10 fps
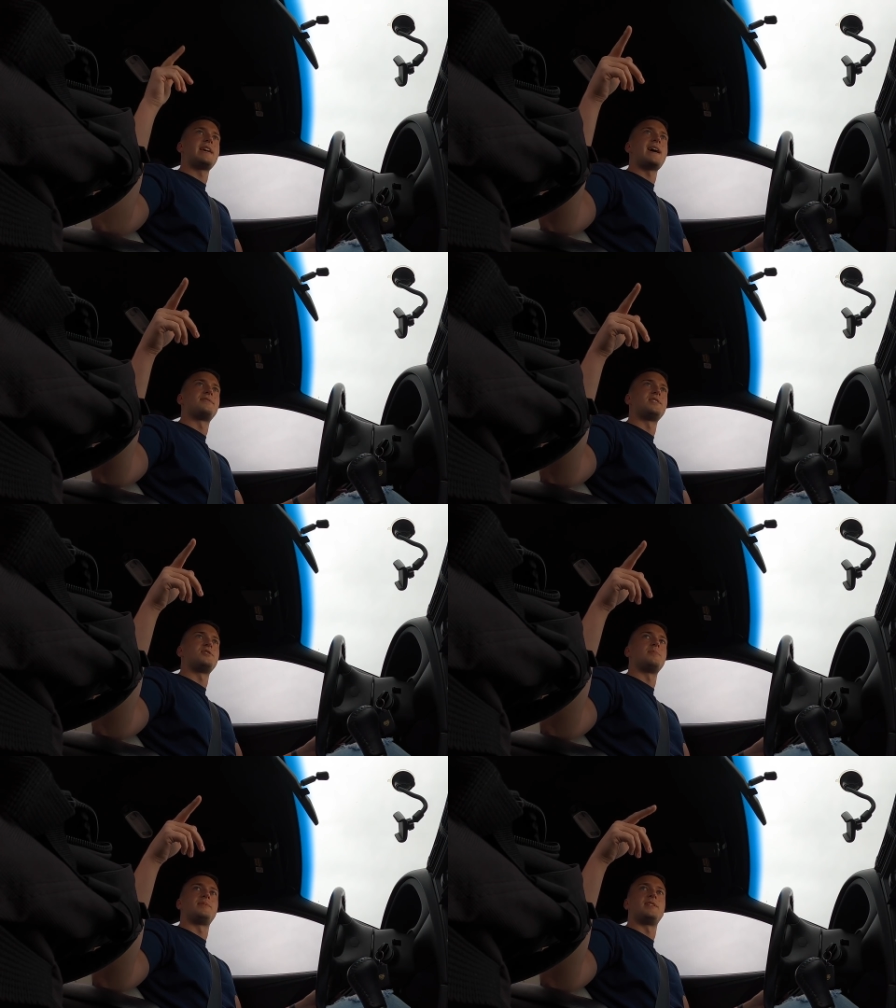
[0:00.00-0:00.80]
the gas
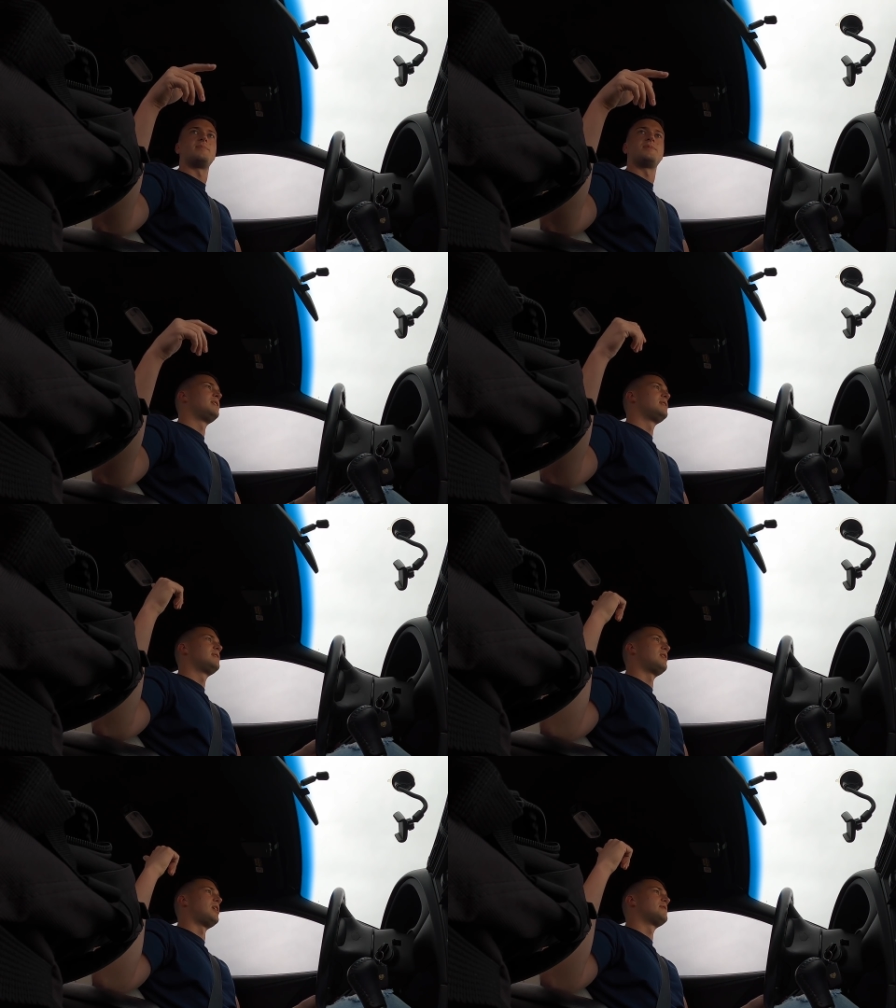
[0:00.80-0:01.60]
station up there.
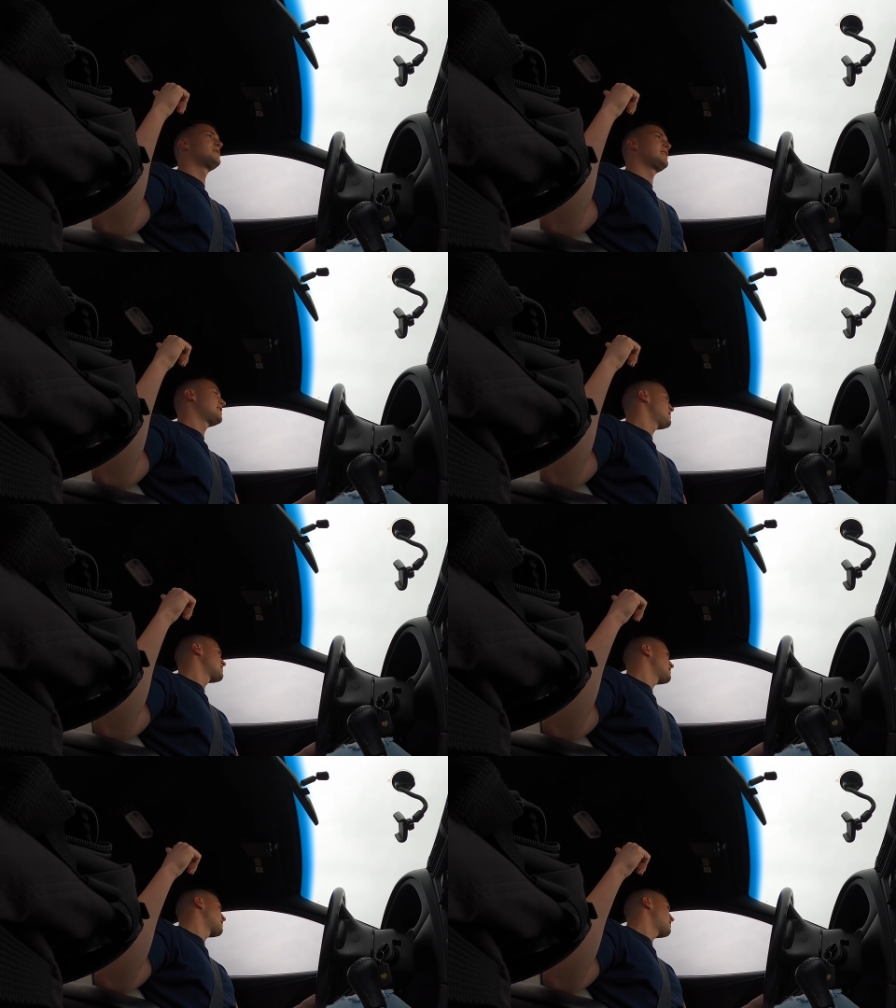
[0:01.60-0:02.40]
Obviously that
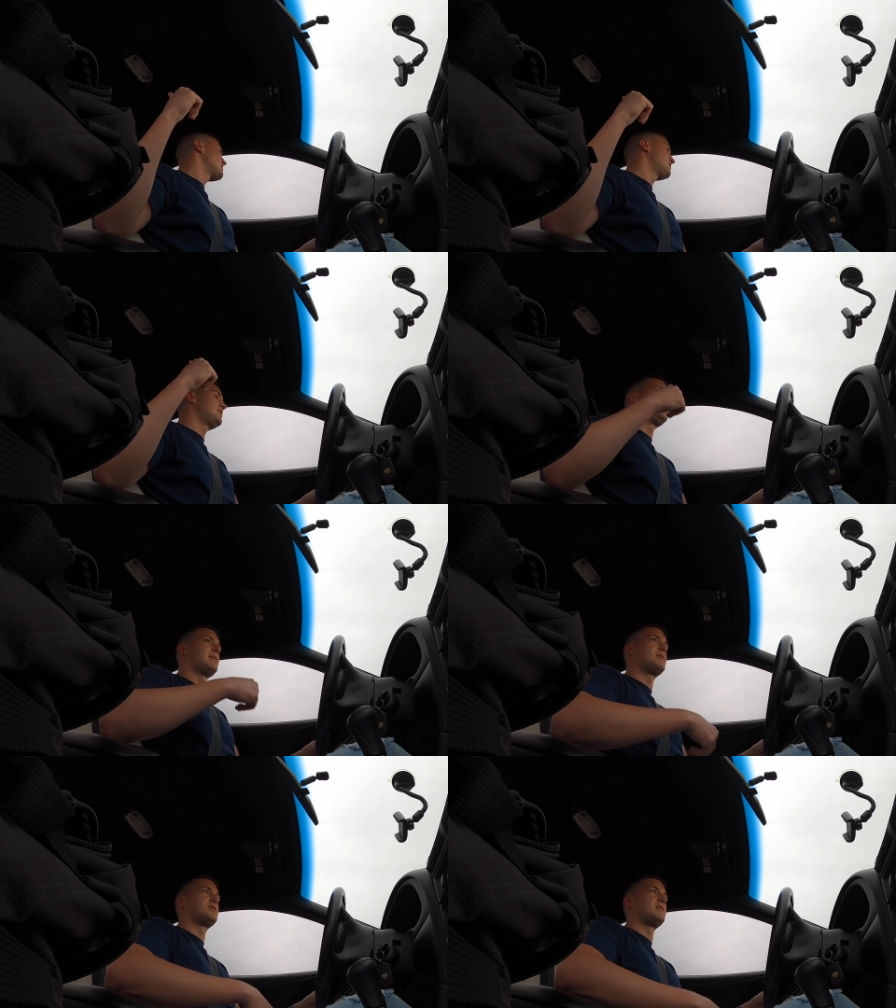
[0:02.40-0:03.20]
is going to cause a little
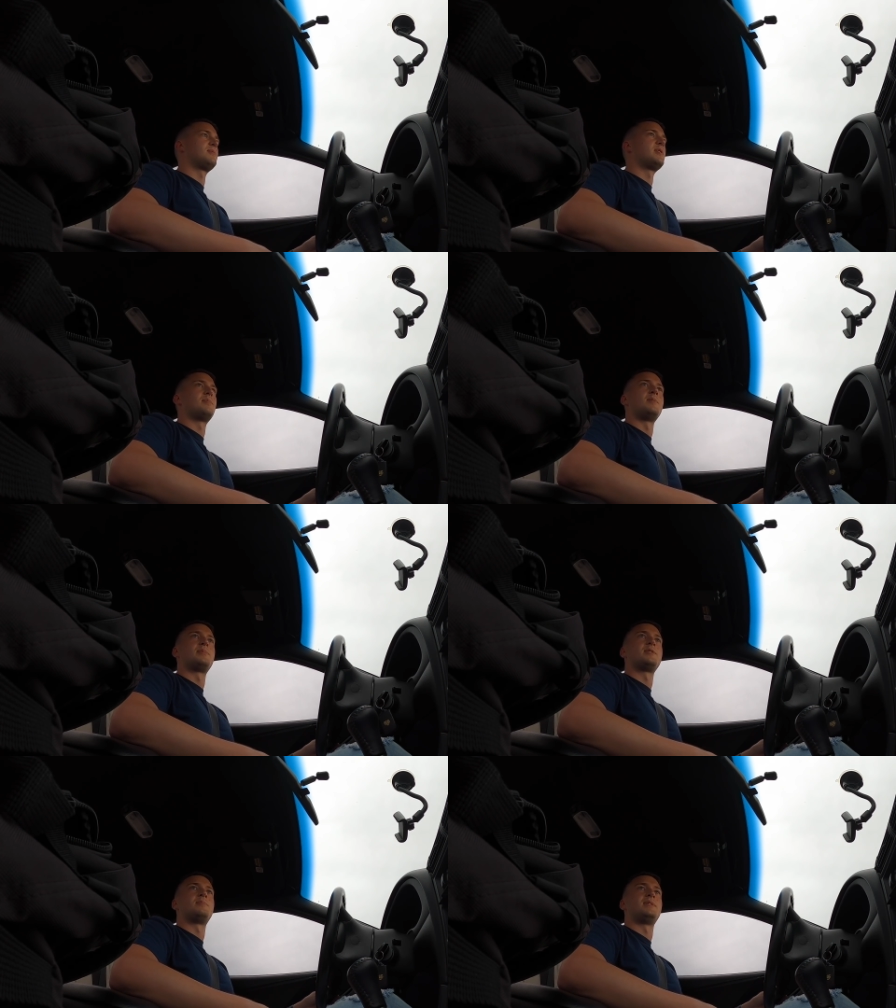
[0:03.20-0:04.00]
damage to the rear
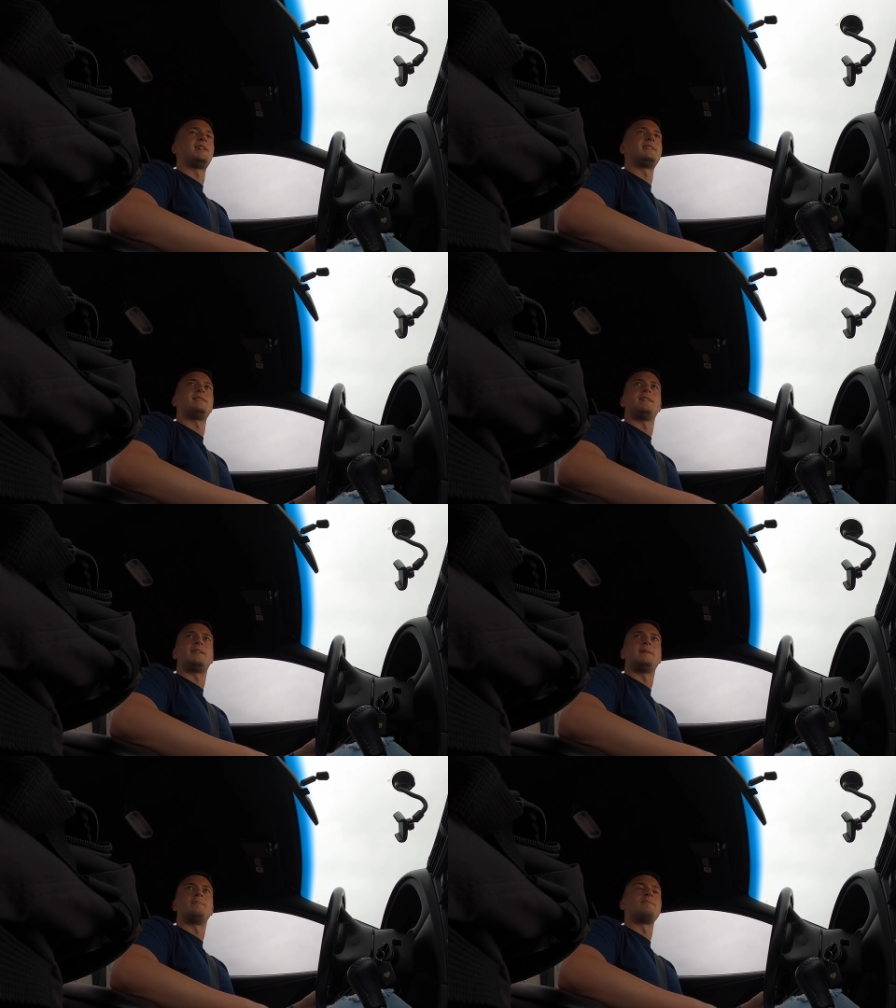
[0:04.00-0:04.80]
bumper, but
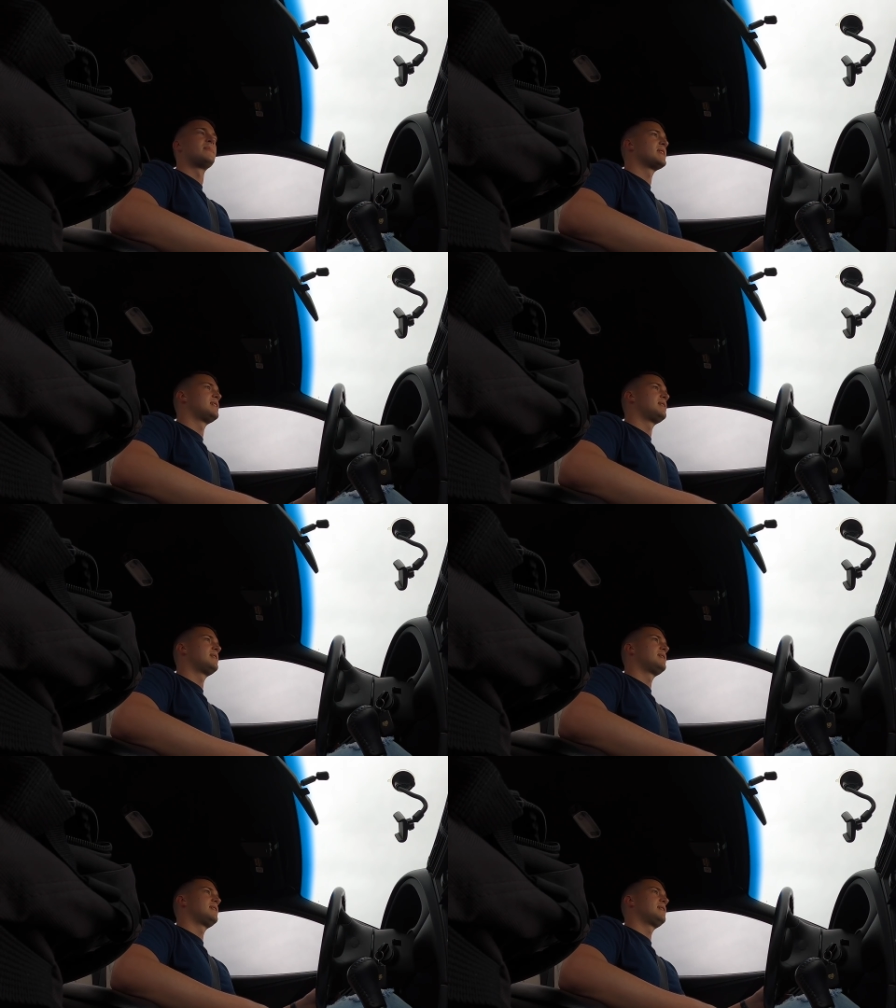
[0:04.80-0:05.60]

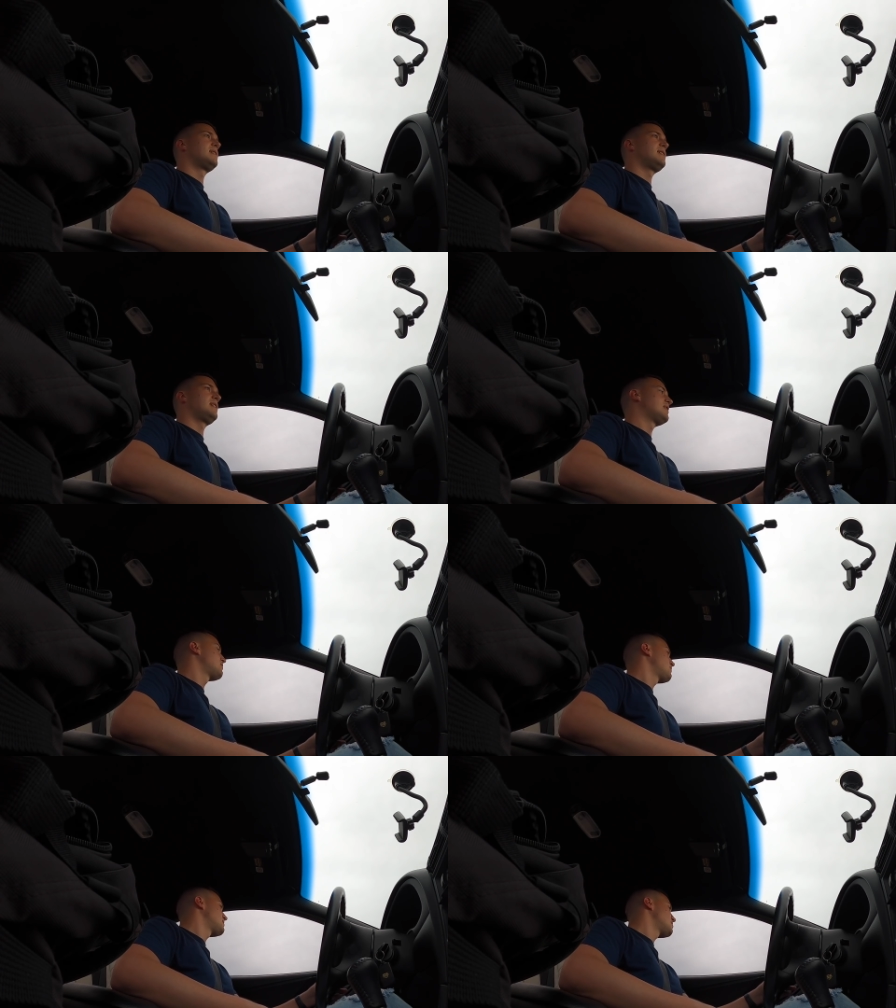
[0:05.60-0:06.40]
um,
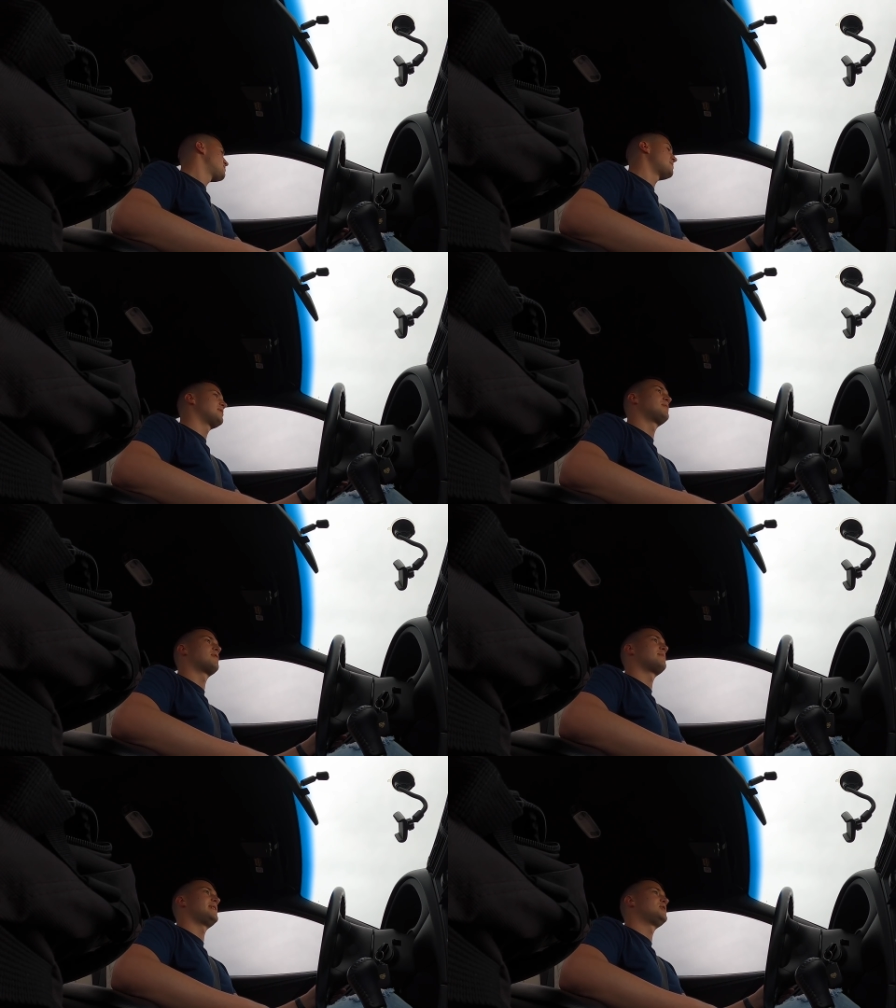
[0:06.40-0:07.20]
if there's something wrong with